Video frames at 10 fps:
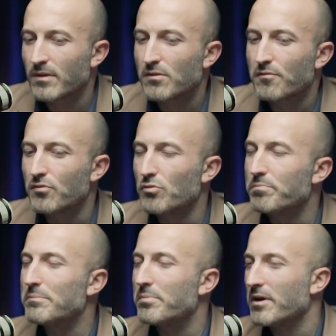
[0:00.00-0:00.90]
few
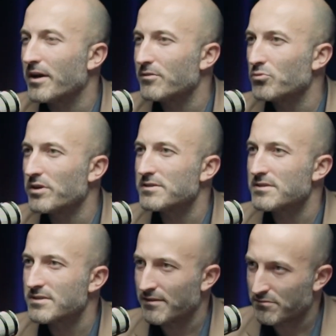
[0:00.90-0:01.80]
people are doing
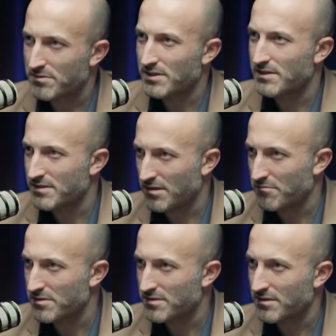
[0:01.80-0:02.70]
this after sales
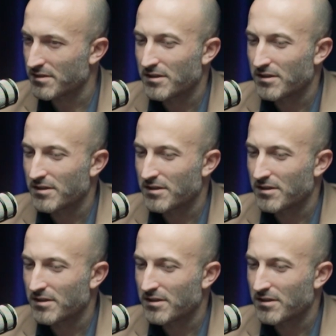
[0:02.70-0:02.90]
service,